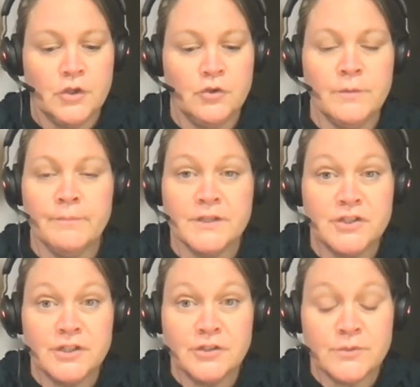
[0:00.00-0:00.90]
You can
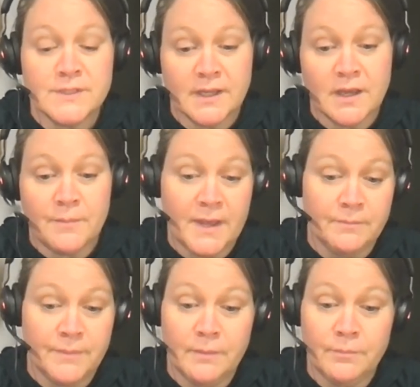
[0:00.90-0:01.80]
budget using a
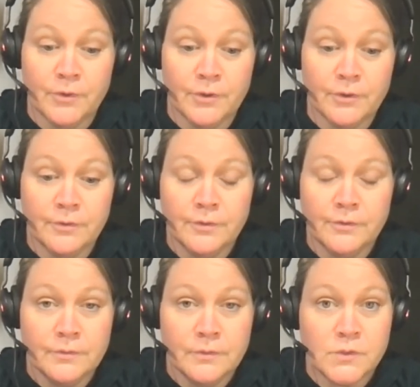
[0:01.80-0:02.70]
pen and paper,
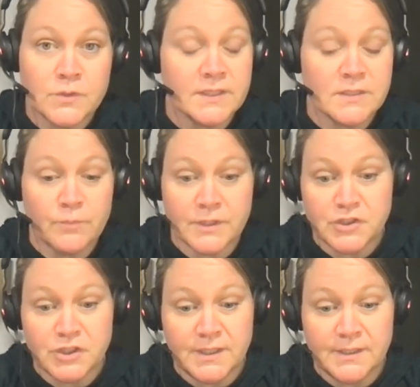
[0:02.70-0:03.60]
using a
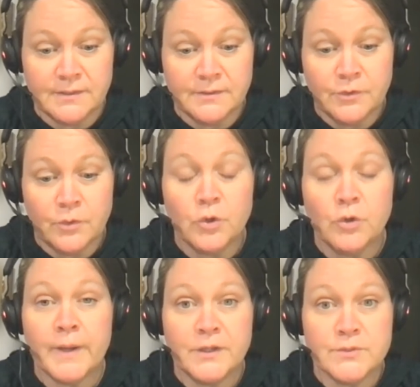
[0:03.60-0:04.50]
spreadsheet,
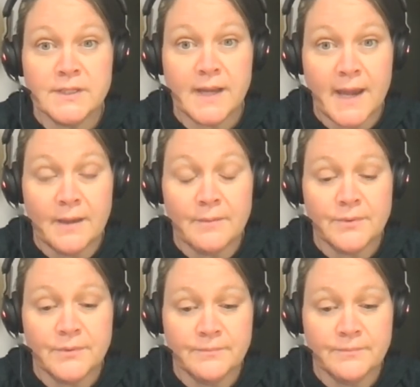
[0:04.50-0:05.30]
or by using an app.